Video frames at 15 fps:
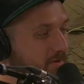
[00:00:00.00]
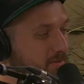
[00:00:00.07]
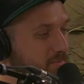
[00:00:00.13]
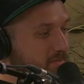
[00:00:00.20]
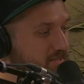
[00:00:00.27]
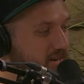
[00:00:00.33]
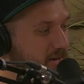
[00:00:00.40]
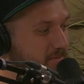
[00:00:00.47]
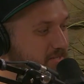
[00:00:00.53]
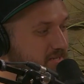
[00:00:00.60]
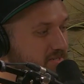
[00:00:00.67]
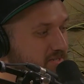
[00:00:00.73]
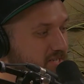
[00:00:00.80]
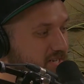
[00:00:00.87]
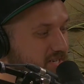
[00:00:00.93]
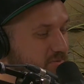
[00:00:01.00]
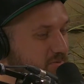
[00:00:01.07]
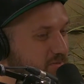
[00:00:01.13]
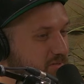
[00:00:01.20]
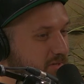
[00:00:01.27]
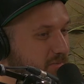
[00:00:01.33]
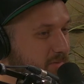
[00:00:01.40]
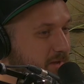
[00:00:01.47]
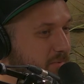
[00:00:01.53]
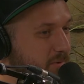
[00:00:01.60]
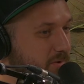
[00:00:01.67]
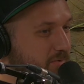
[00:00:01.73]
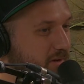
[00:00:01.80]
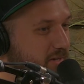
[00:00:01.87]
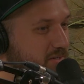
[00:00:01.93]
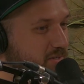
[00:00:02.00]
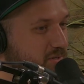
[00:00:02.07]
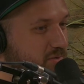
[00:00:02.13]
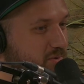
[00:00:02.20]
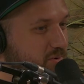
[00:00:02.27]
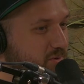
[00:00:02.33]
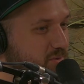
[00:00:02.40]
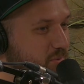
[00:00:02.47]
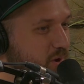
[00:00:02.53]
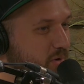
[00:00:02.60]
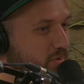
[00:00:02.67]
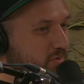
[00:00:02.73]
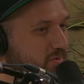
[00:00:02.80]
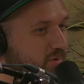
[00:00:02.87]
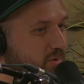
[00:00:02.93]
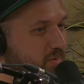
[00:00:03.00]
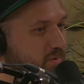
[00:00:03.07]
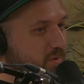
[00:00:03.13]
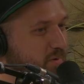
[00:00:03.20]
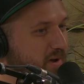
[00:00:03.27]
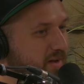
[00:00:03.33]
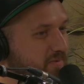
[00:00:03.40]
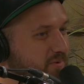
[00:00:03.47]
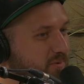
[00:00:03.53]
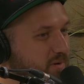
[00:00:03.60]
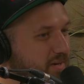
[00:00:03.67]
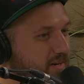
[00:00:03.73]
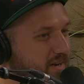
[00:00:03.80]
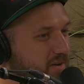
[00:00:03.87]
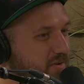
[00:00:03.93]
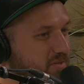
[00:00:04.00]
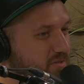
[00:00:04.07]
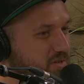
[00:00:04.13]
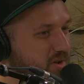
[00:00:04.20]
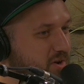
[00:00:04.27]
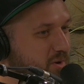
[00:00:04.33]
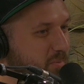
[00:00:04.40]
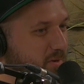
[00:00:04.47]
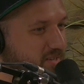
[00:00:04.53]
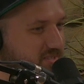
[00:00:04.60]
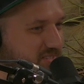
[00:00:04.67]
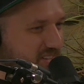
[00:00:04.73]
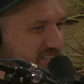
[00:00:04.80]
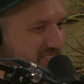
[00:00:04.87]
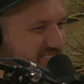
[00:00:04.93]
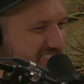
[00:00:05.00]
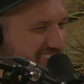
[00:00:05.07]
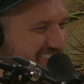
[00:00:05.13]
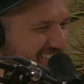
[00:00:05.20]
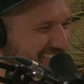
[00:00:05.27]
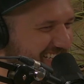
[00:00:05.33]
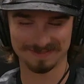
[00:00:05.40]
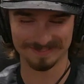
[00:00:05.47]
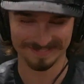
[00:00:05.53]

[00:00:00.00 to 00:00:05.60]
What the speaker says: been times on stage where it's like, man, what if I just threw this microphone over the rafter right now and just hung myself?